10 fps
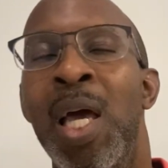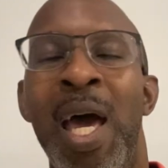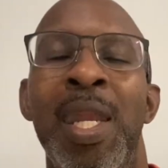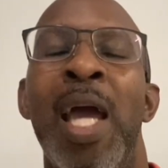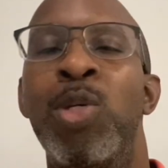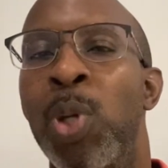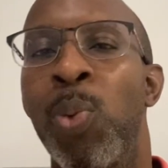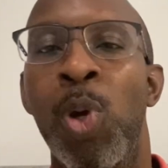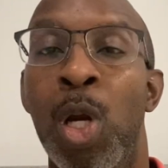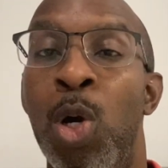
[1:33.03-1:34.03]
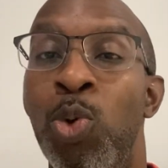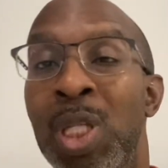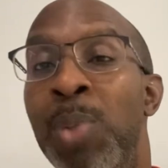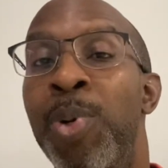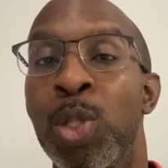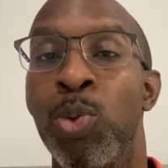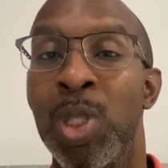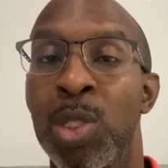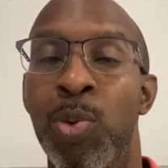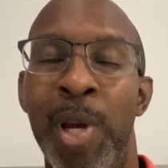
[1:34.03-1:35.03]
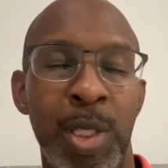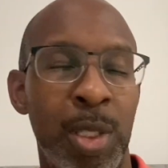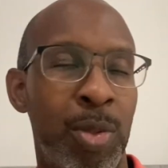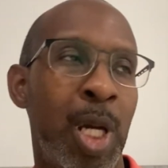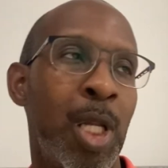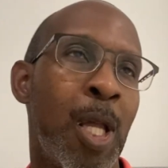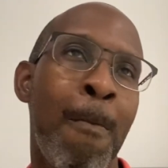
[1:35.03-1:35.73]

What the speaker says: And next week we're going to go deeper into these questions, right?